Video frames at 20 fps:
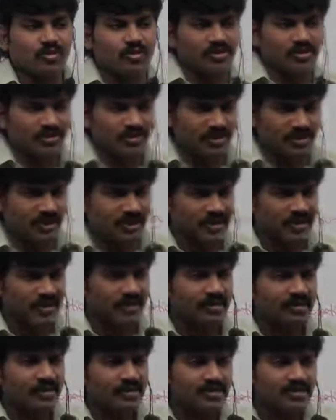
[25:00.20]
going to check.
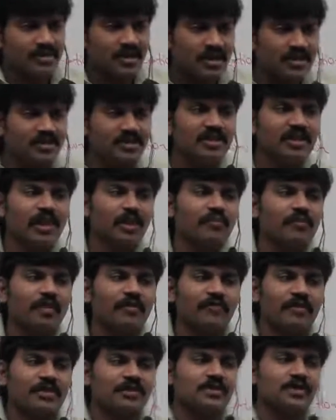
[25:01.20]
Such type
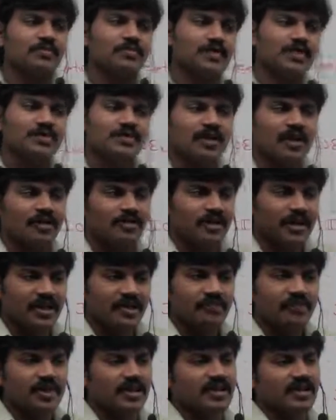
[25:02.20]
of exceptions are by
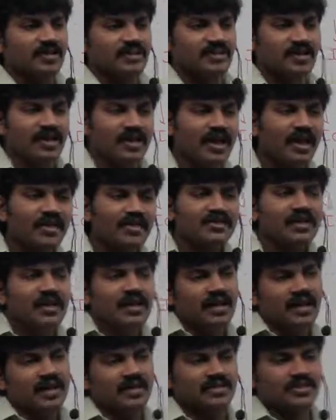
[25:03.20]
default considered as
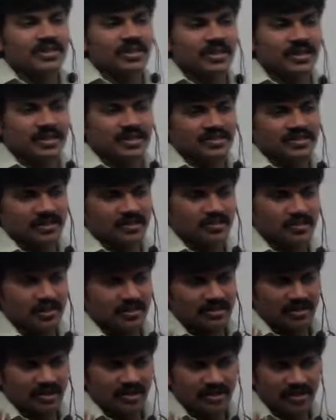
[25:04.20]
unchecked
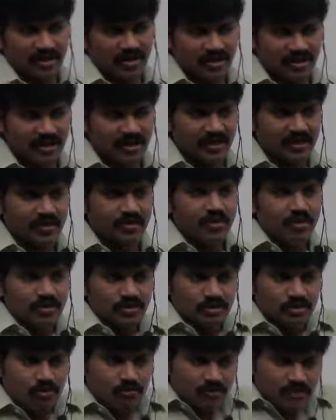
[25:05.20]
exceptions, right? Are you getting?
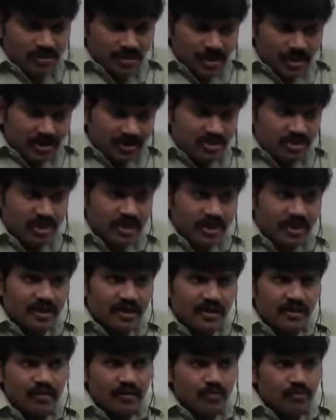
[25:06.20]
So which are checked,
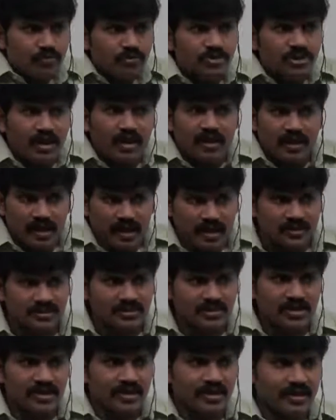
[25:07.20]
which are
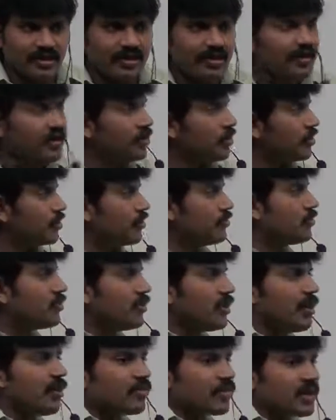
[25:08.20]
unchecked, you
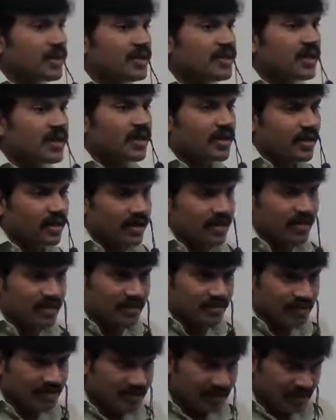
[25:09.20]
should have clear
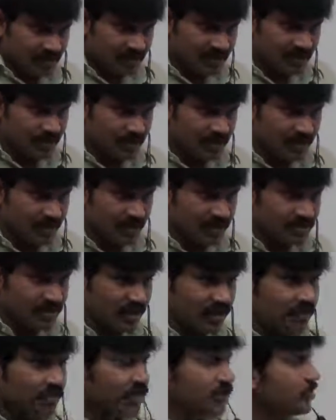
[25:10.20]
clarity, right? Okay, that's
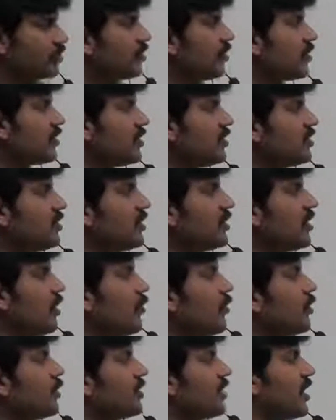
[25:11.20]
all. So this is
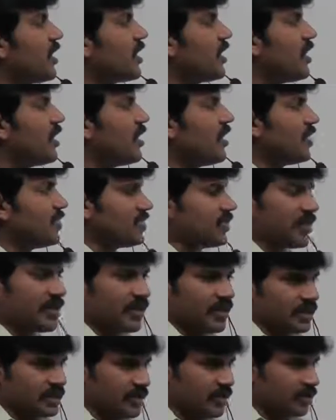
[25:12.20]
about checked and
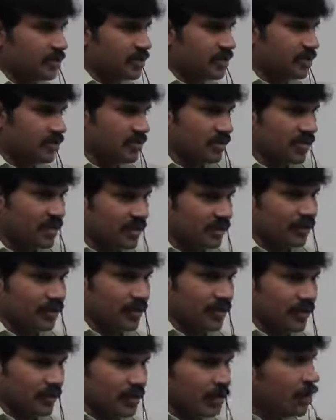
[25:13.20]
unchecked exceptions, the
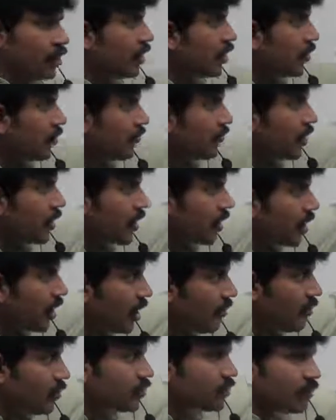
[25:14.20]
difference. If you are
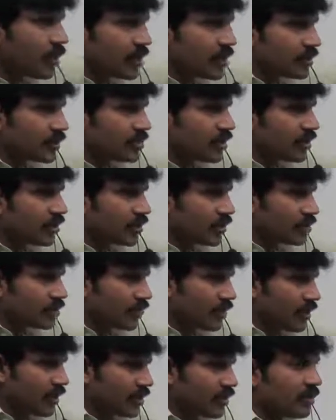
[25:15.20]
able to understand this
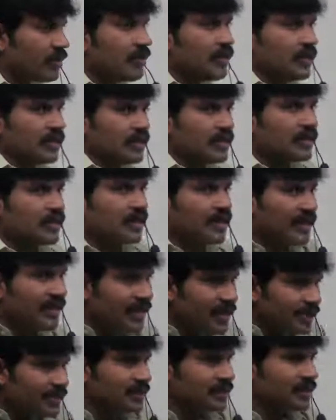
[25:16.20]
one, in the
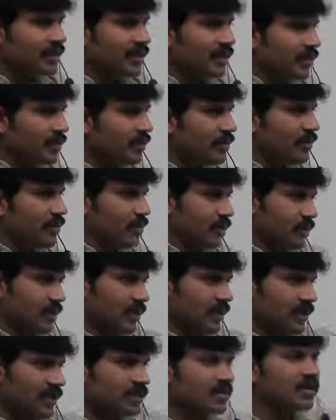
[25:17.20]
next
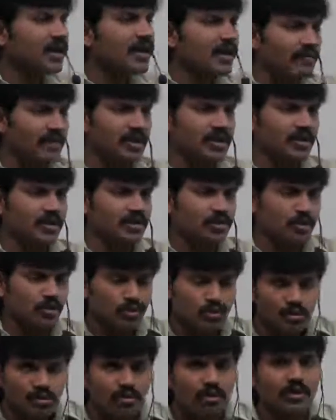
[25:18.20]
level things, so
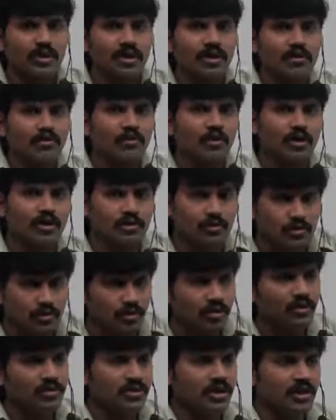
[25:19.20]
throw keyword,
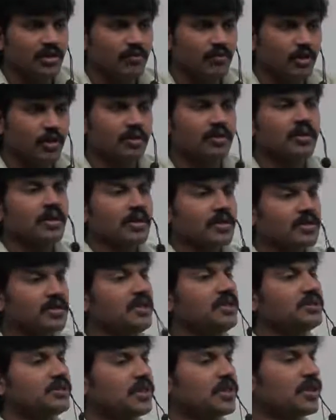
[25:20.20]
throws keyword,
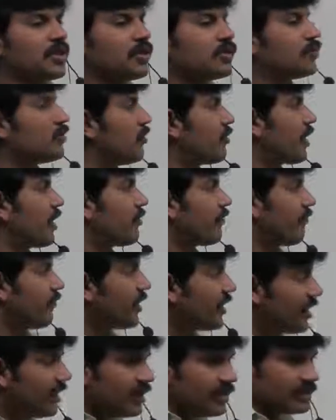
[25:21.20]
these are things you can
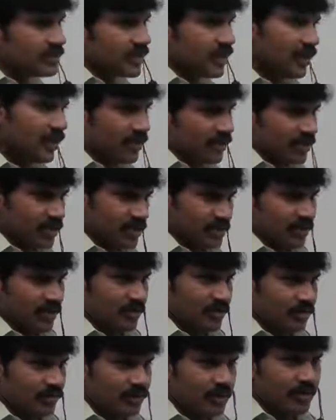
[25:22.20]
very easily
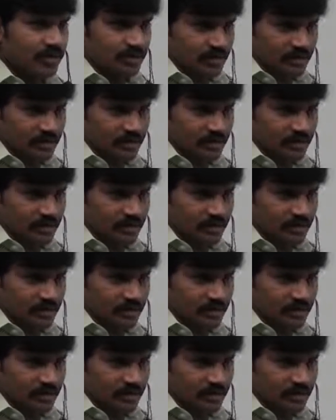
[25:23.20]
understand. Okay,